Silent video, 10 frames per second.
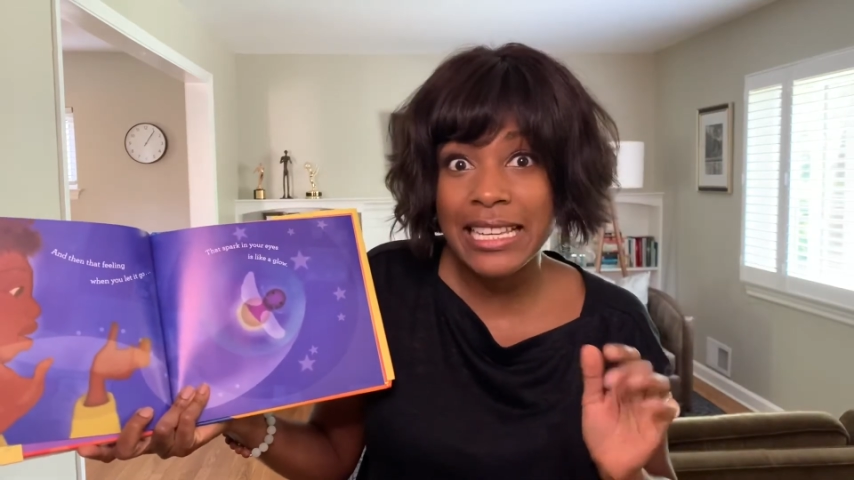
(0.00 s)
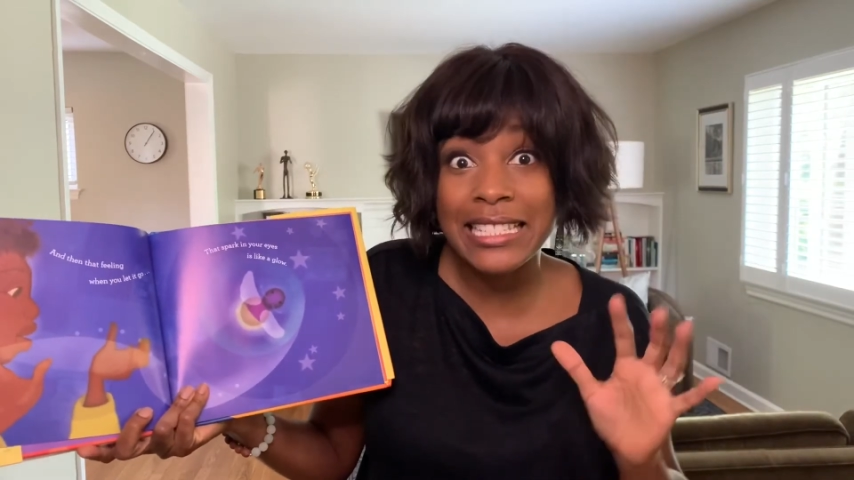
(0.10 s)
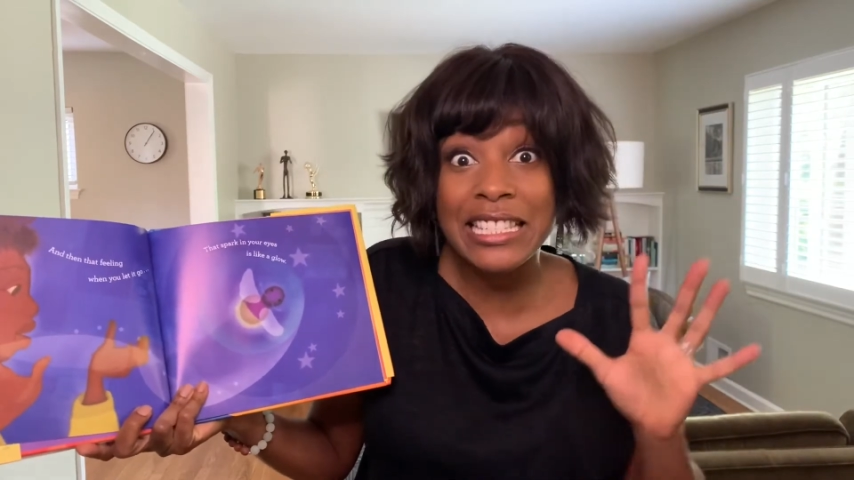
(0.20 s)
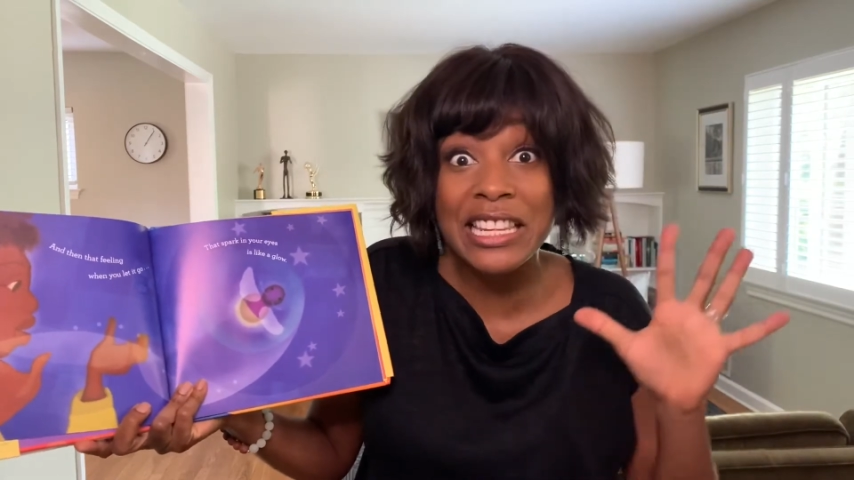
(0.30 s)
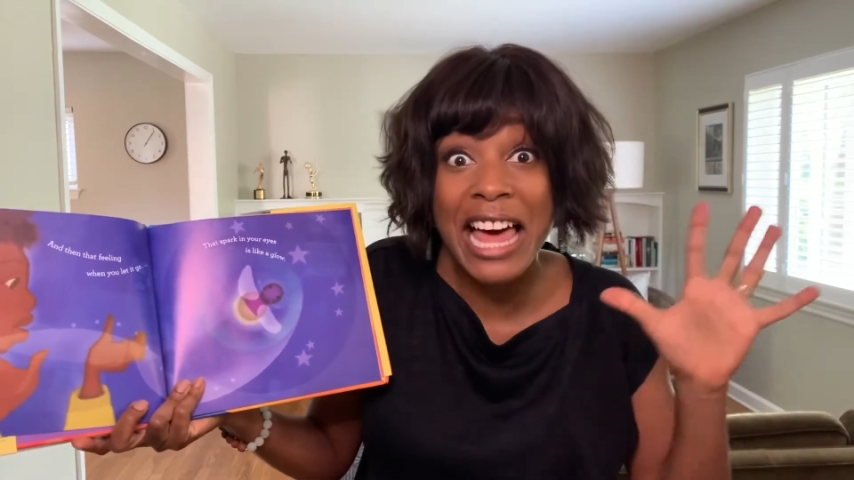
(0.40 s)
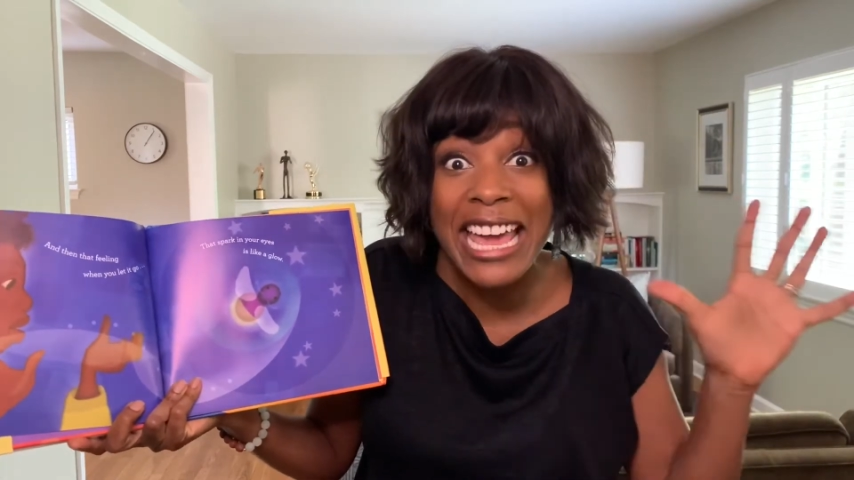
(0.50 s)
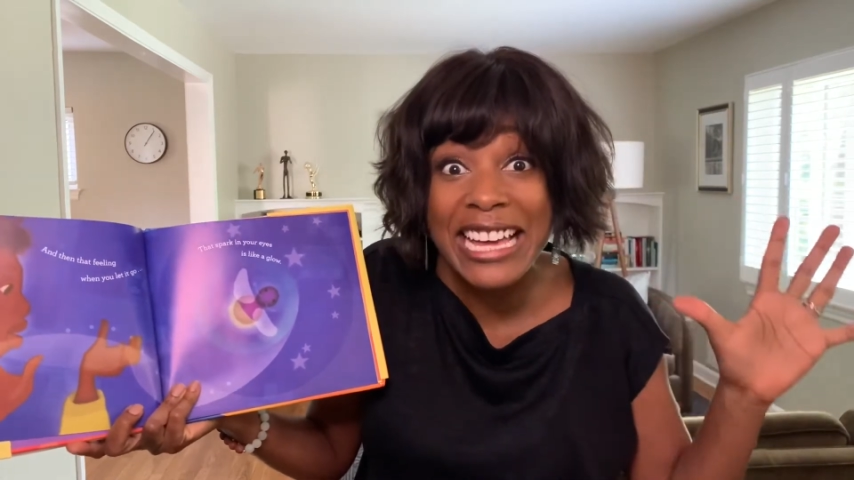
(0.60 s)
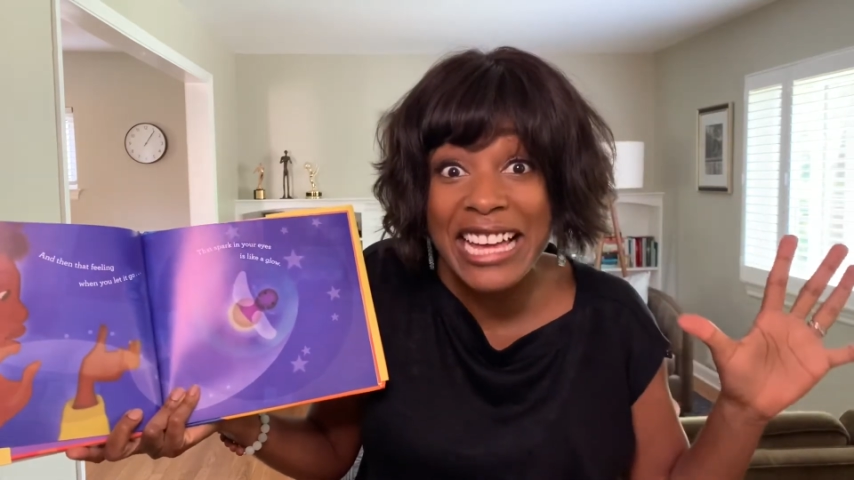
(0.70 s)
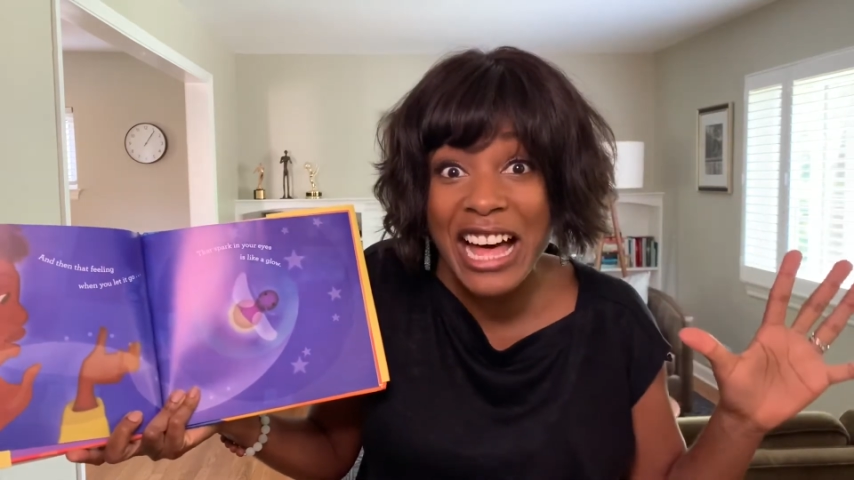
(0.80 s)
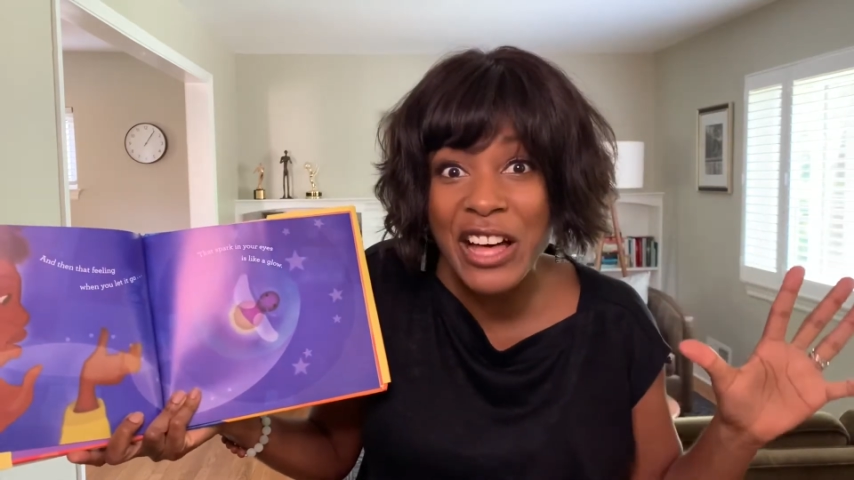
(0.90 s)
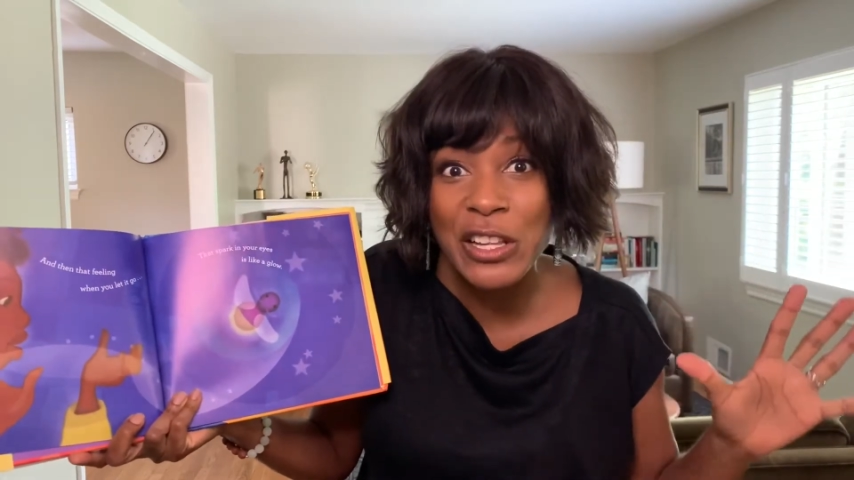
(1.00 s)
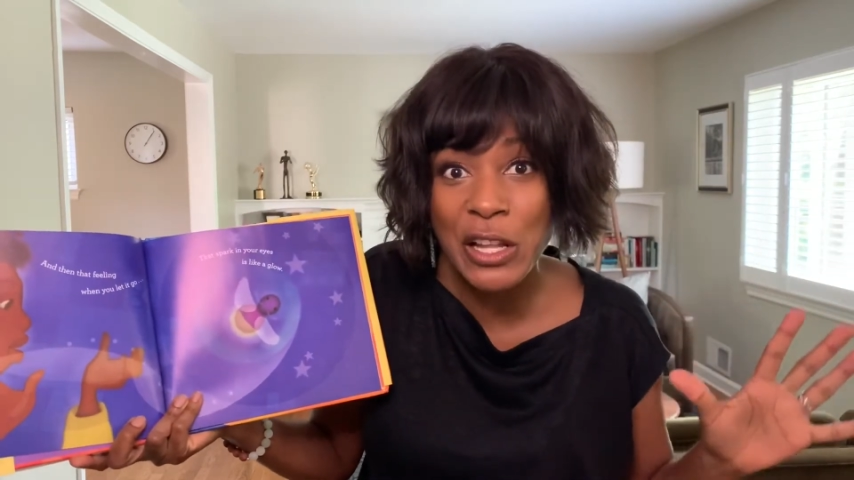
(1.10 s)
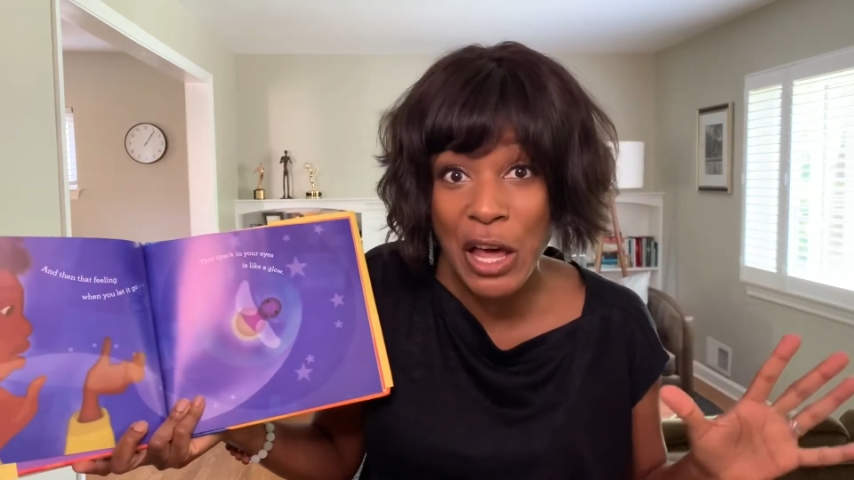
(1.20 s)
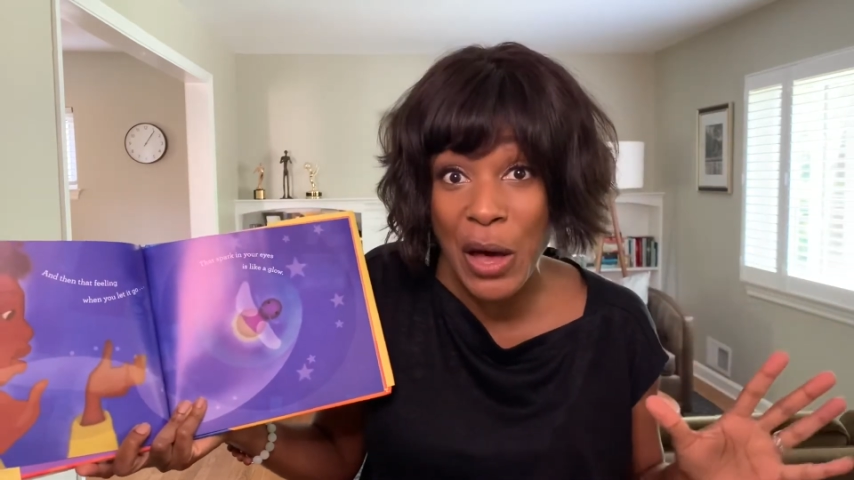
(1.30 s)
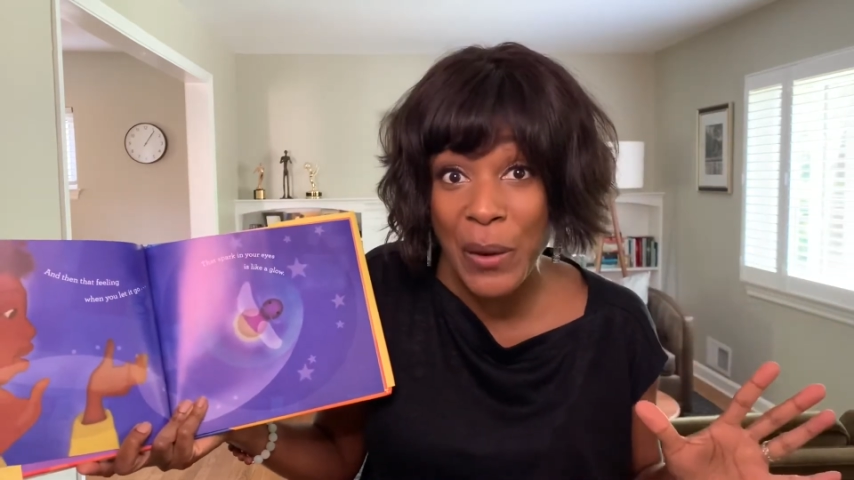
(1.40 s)
is like a
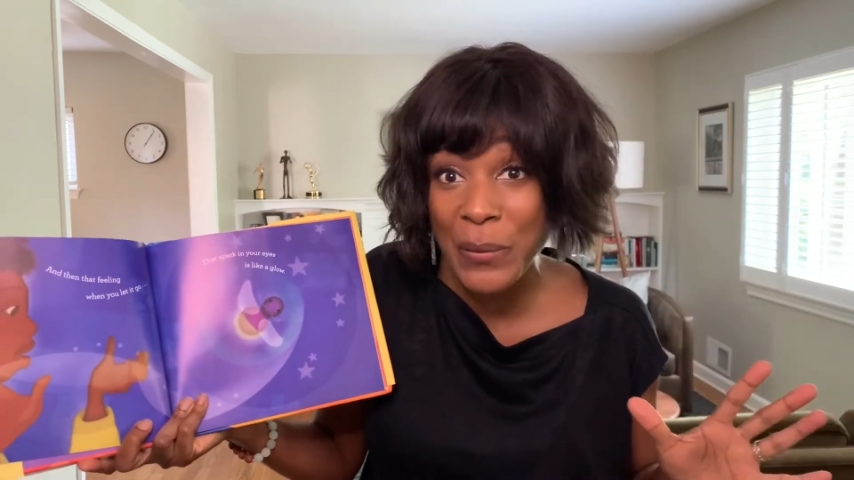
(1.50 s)
glow.